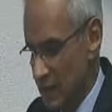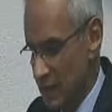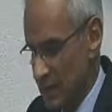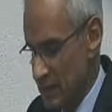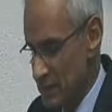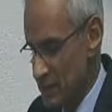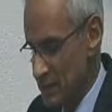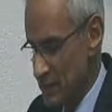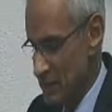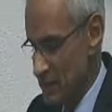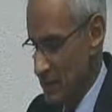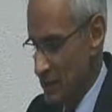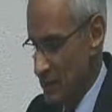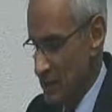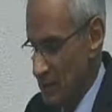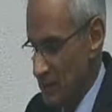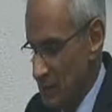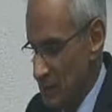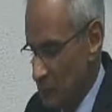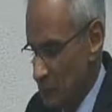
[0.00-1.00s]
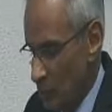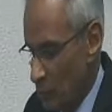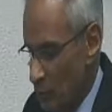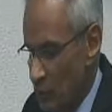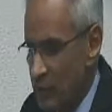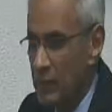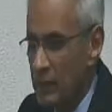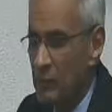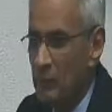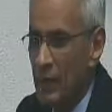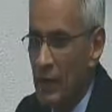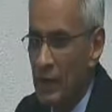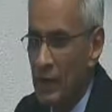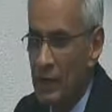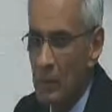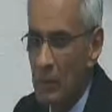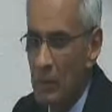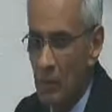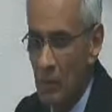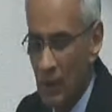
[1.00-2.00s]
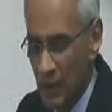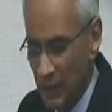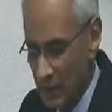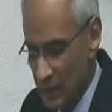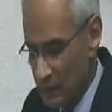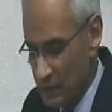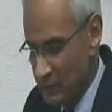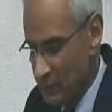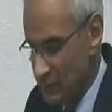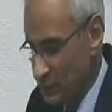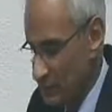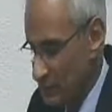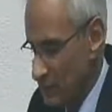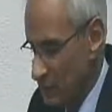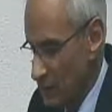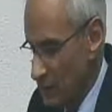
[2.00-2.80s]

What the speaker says: legacy, promoting maritime awareness